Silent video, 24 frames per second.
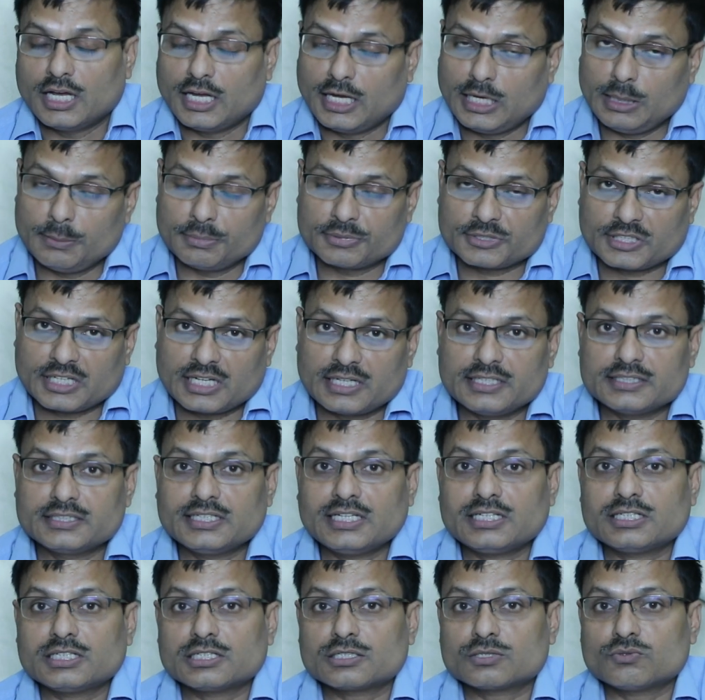If really
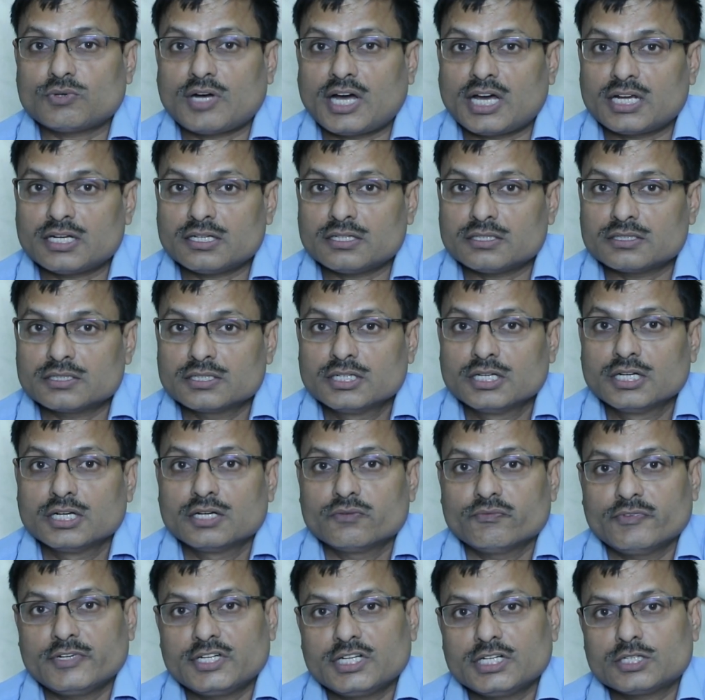they require,
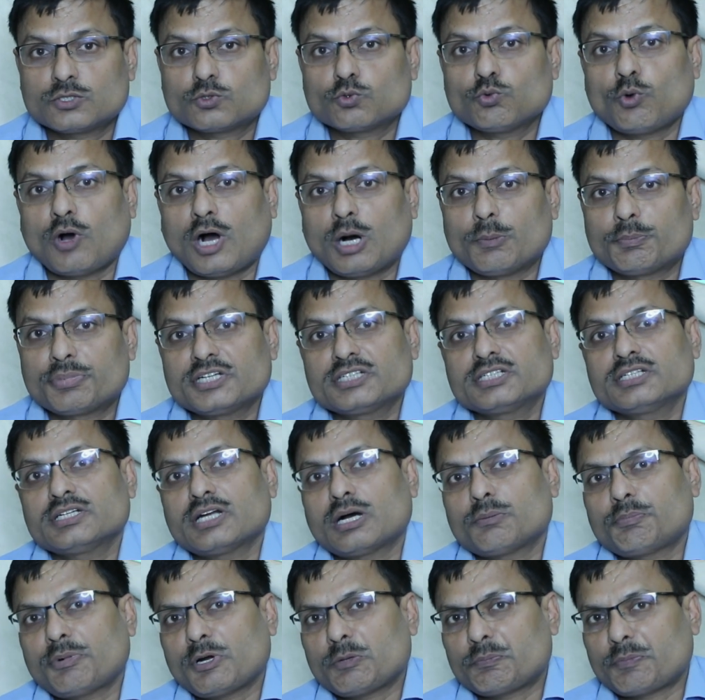we need to operate in
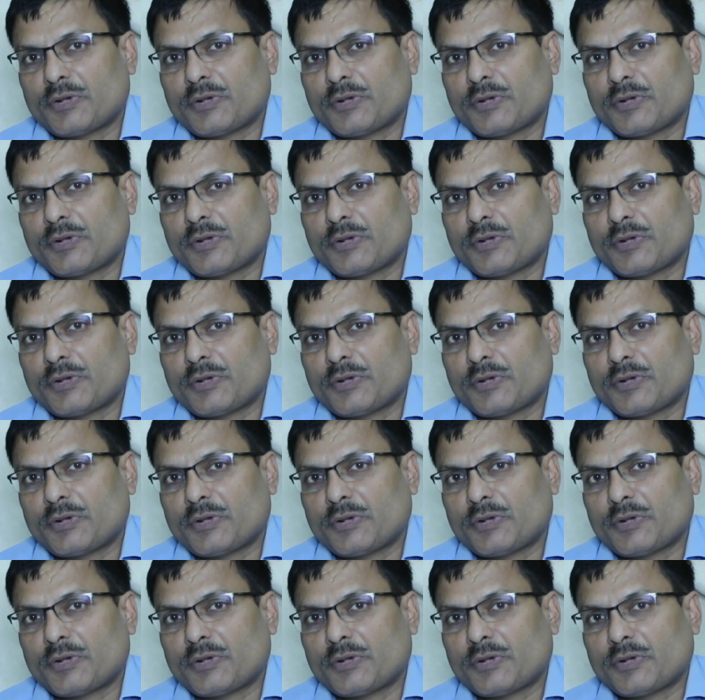upper